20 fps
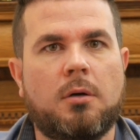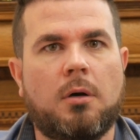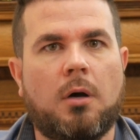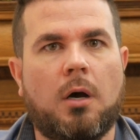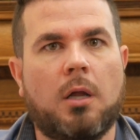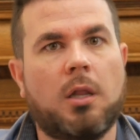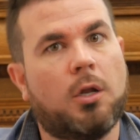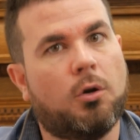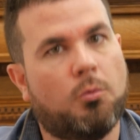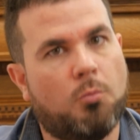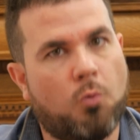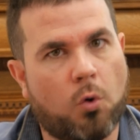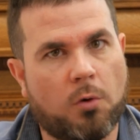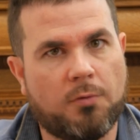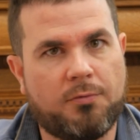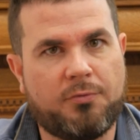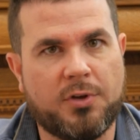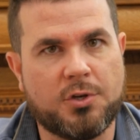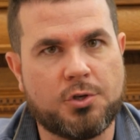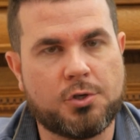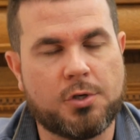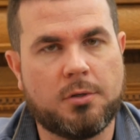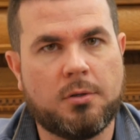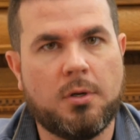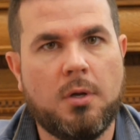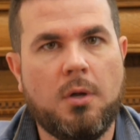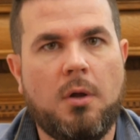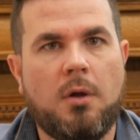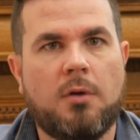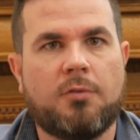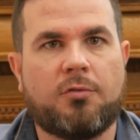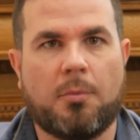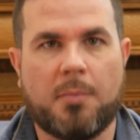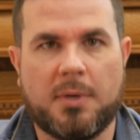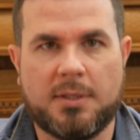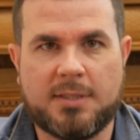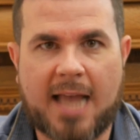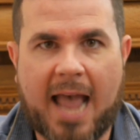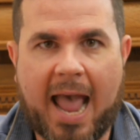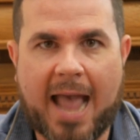a little more efficient from
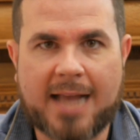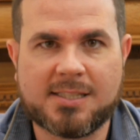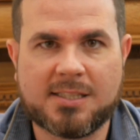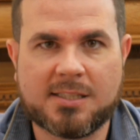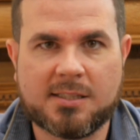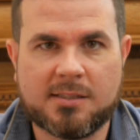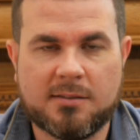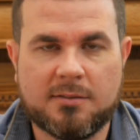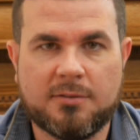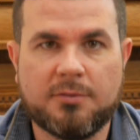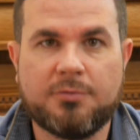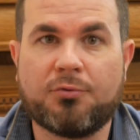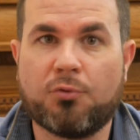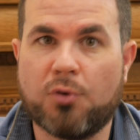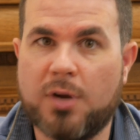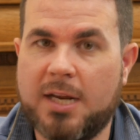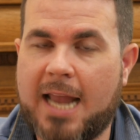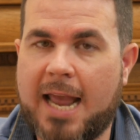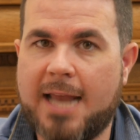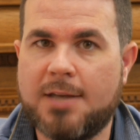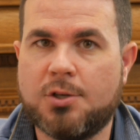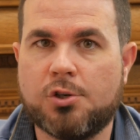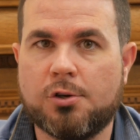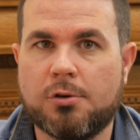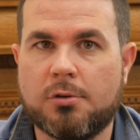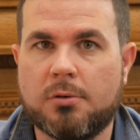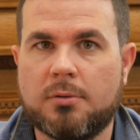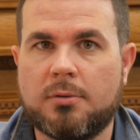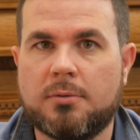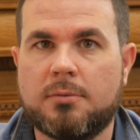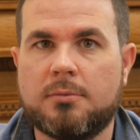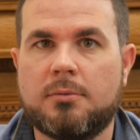a tax-free nature,